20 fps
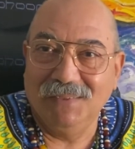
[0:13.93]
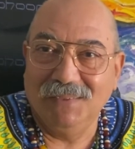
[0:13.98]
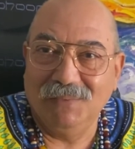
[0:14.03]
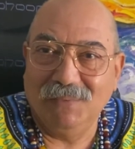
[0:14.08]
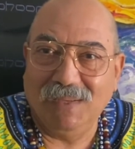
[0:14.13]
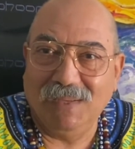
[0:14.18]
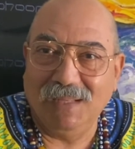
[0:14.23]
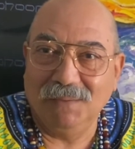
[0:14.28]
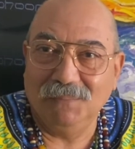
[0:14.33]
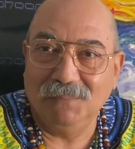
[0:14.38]

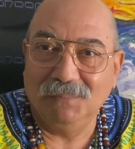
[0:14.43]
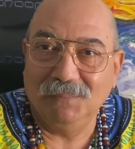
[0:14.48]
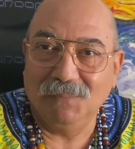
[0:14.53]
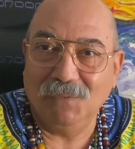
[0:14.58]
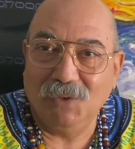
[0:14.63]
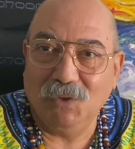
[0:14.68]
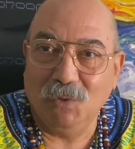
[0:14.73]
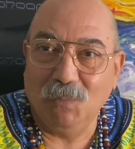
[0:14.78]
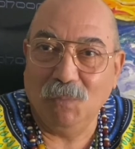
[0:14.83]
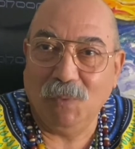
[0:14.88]
Well,
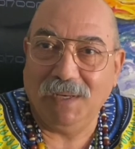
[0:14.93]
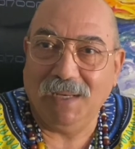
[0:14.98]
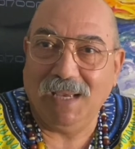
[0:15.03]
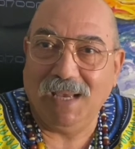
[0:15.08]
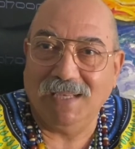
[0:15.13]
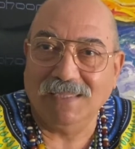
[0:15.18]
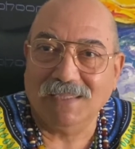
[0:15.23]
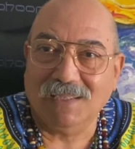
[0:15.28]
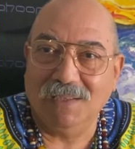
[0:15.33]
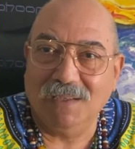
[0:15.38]
you might
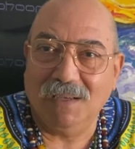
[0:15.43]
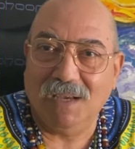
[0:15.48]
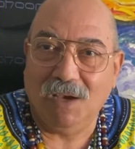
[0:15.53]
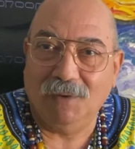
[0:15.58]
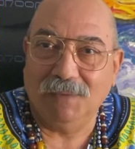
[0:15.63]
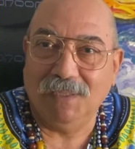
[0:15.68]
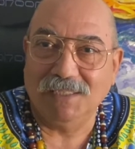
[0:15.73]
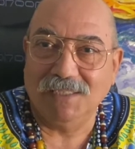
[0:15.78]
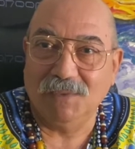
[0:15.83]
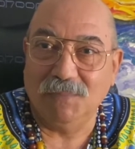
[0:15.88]
ask, how
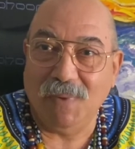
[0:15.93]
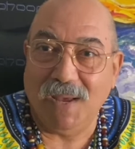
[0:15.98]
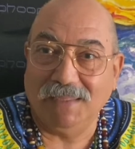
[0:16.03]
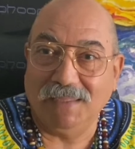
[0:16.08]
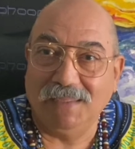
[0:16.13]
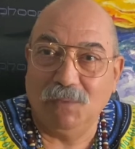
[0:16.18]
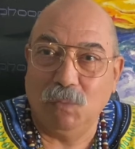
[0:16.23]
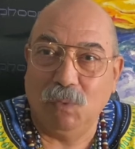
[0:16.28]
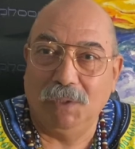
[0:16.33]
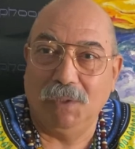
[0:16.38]
does it
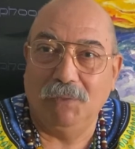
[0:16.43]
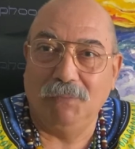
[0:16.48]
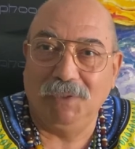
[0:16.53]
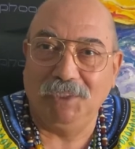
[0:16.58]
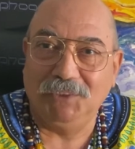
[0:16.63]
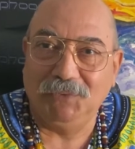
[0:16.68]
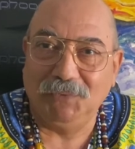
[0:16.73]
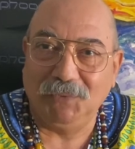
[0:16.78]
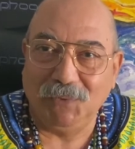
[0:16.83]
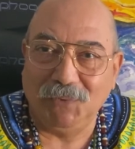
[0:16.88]
matter what I wish
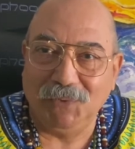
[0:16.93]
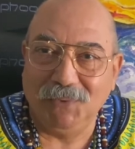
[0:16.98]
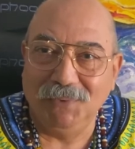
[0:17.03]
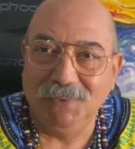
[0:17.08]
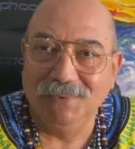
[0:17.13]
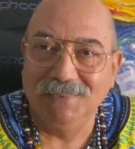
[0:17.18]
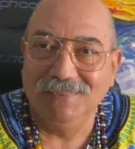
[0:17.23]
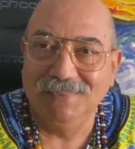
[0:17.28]
for you?